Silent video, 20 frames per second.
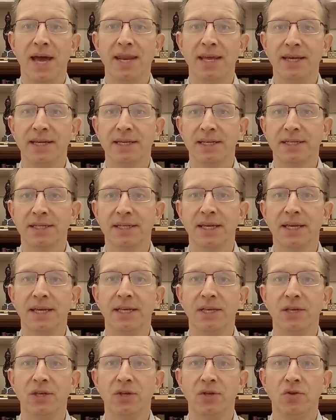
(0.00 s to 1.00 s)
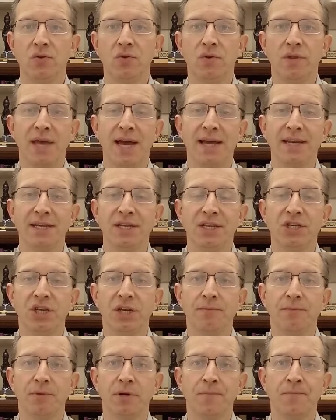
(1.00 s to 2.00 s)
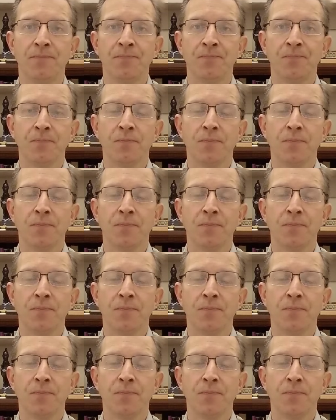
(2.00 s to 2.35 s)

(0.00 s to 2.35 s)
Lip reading: annex into the antechamber,